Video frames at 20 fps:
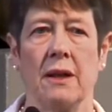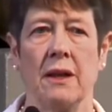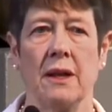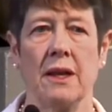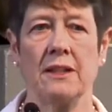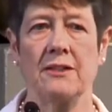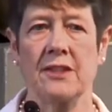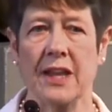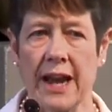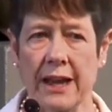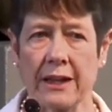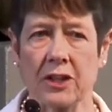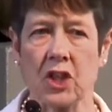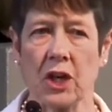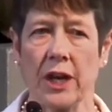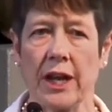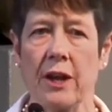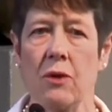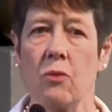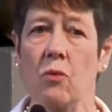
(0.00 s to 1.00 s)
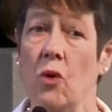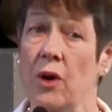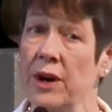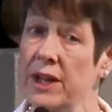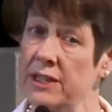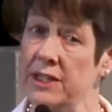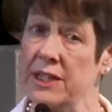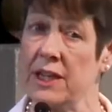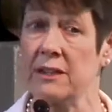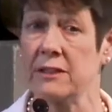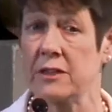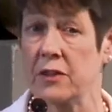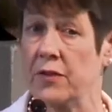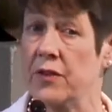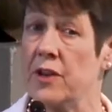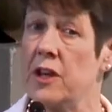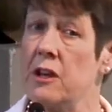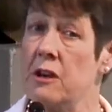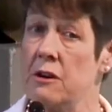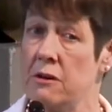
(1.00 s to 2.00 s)
it's actually what it does for
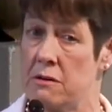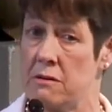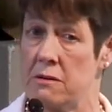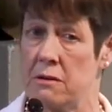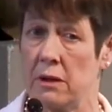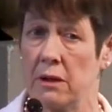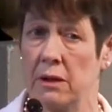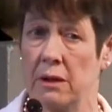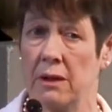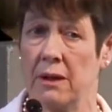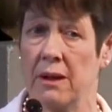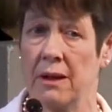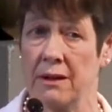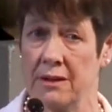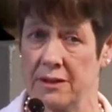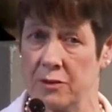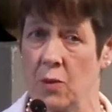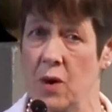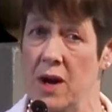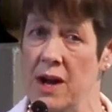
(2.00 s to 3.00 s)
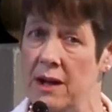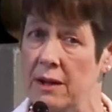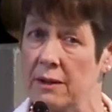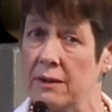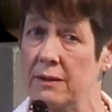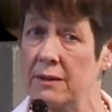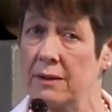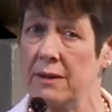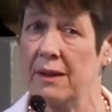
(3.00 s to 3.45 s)
you as well.